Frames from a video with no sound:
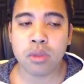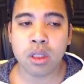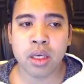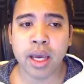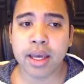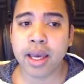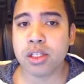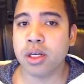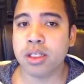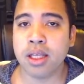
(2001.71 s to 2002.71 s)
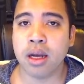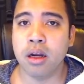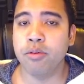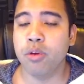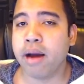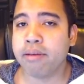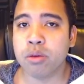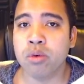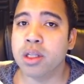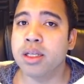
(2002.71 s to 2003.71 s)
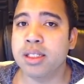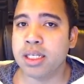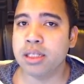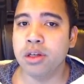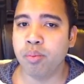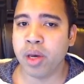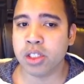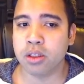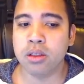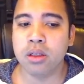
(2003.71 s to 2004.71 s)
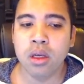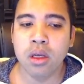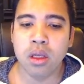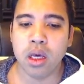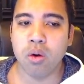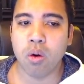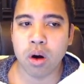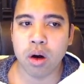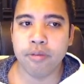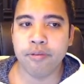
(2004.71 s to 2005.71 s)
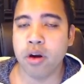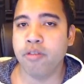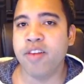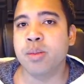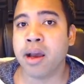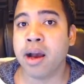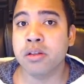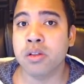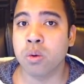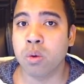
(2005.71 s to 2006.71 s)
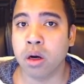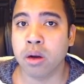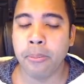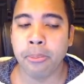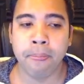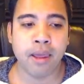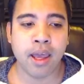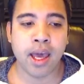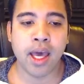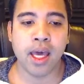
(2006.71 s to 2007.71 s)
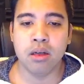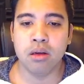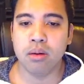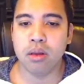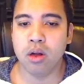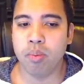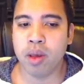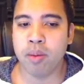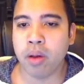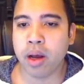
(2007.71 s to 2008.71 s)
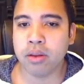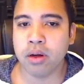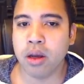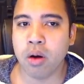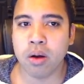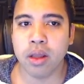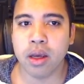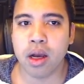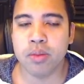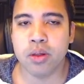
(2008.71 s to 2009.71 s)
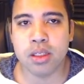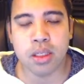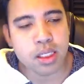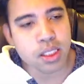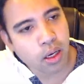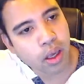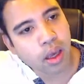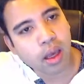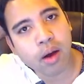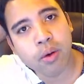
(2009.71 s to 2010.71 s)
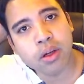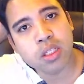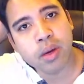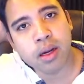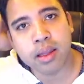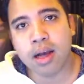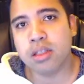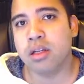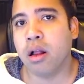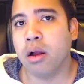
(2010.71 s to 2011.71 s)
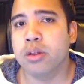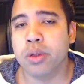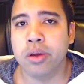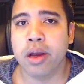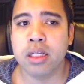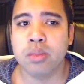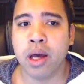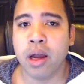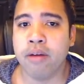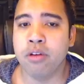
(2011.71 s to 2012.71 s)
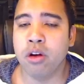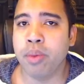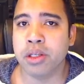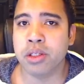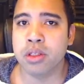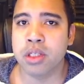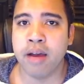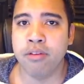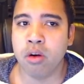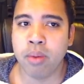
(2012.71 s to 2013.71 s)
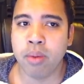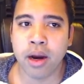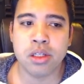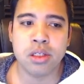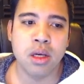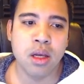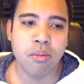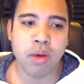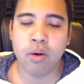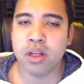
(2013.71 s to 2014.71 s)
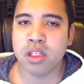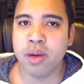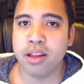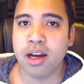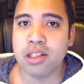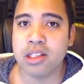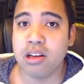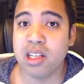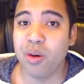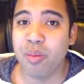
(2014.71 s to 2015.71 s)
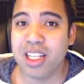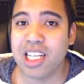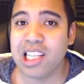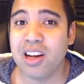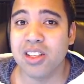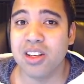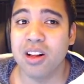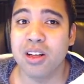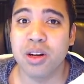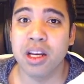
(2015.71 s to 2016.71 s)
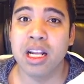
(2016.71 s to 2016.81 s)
Okay, I can't stress that enough. You have to really season your pixel in order for your Facebook ads to work. And you know, people out there, they come to us and they say, okay, I want to spend $1,000 with you guys, but I have no pixels, I have no buyers, but I want to spend $1,000 and I'm going to make $10,000, right?